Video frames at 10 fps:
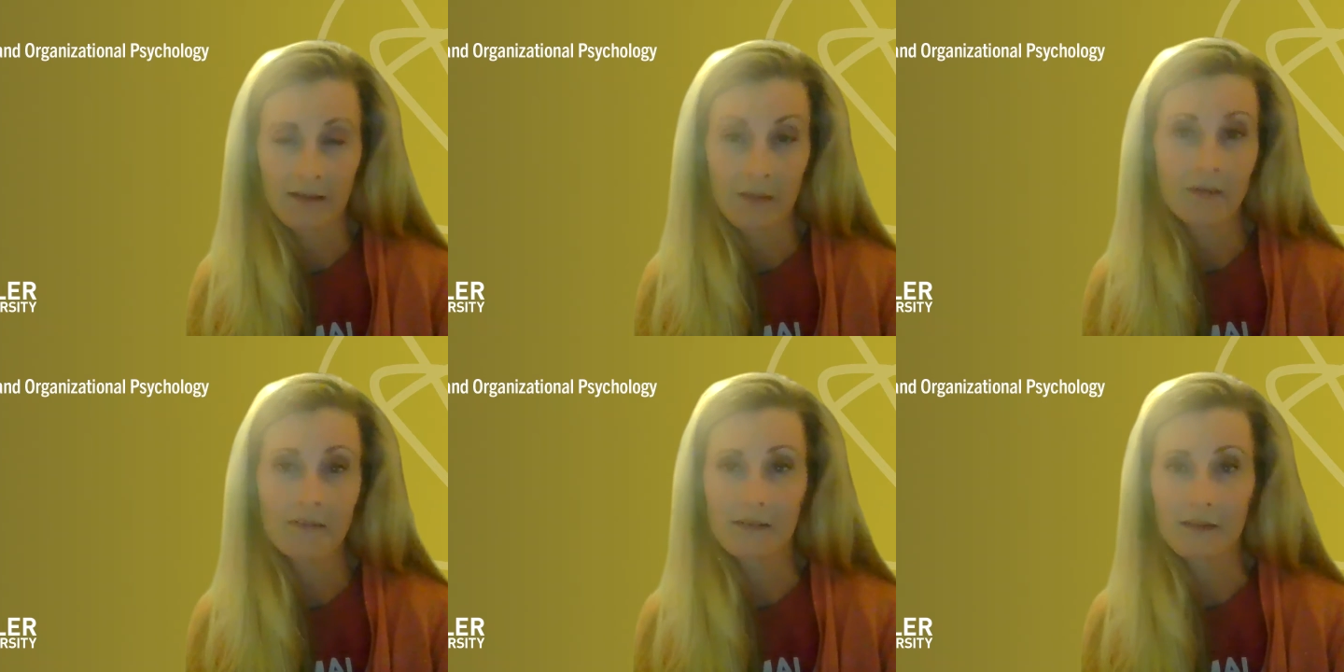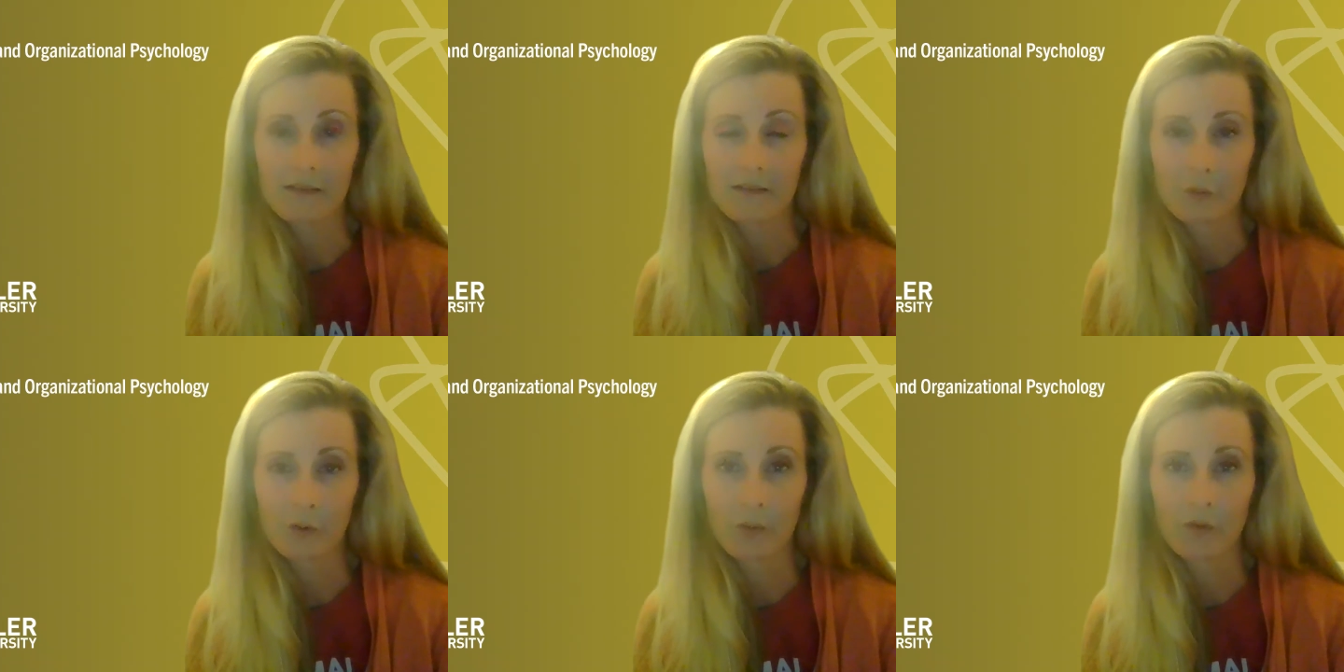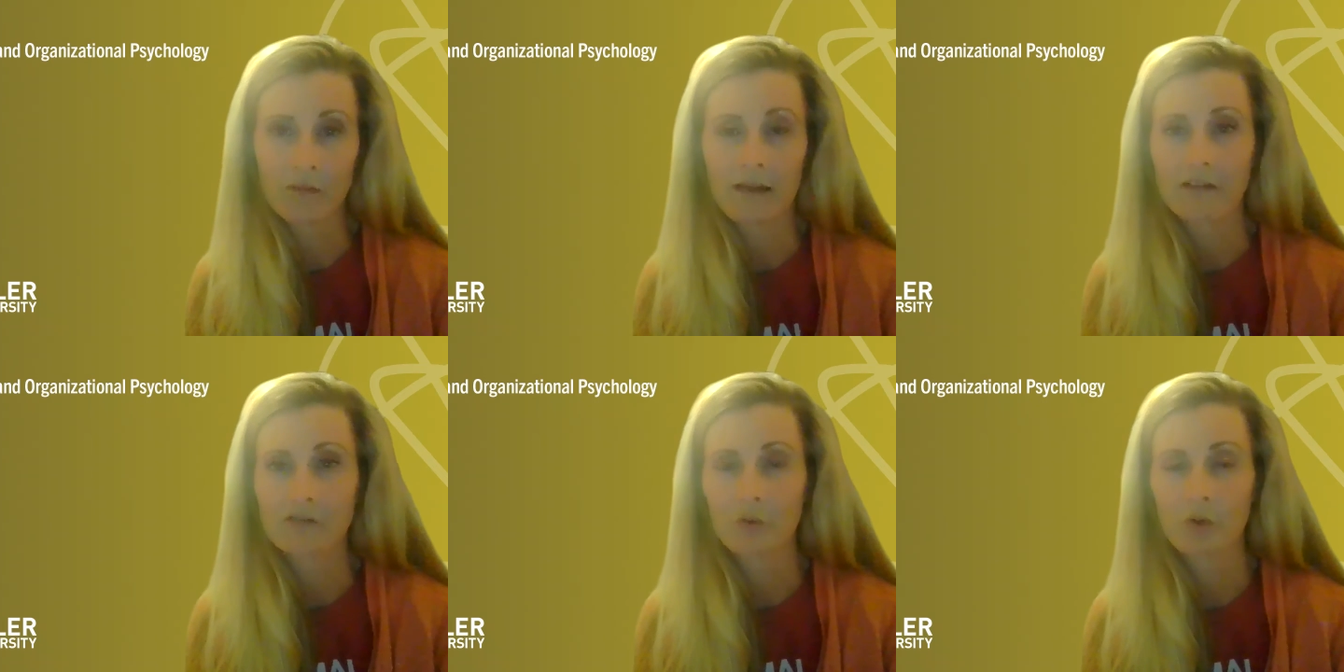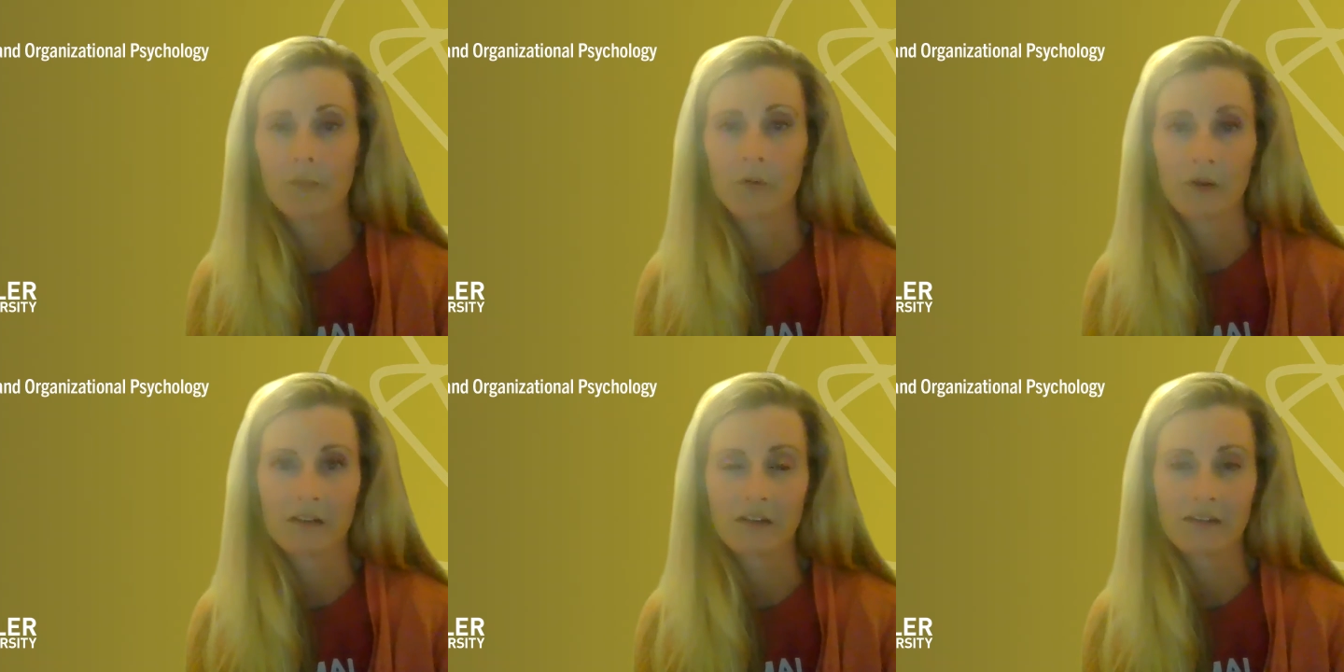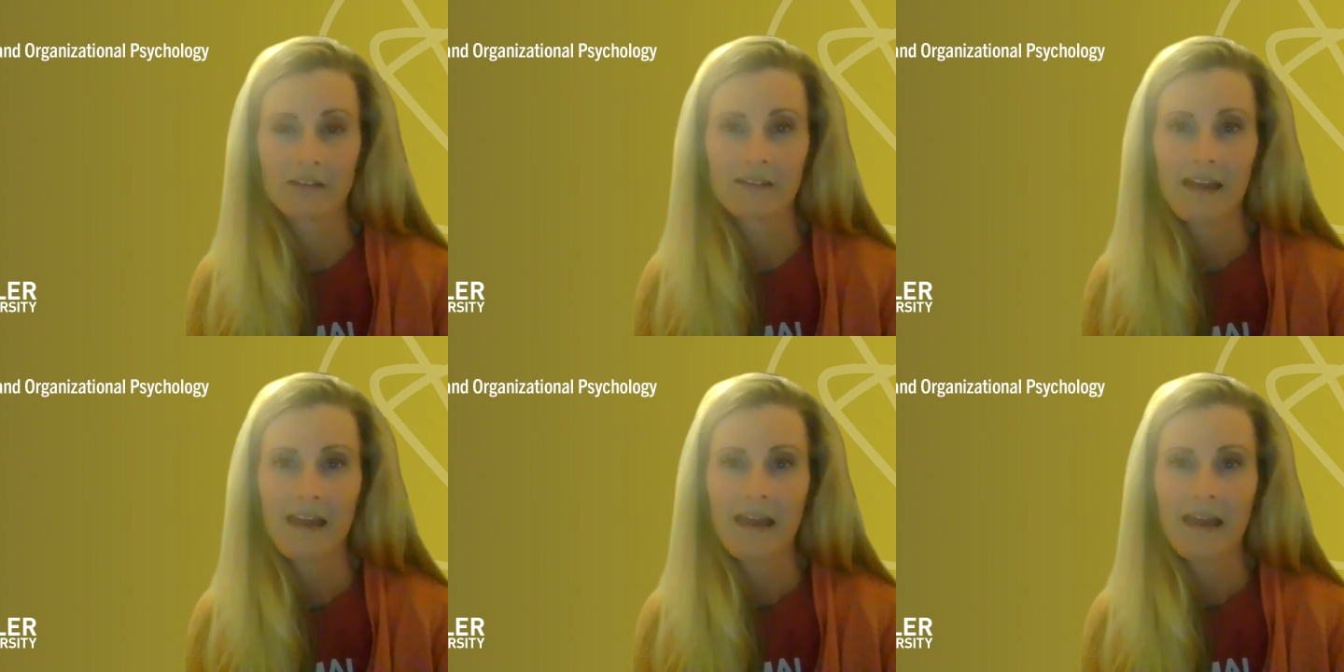MNCs or multinational corporations.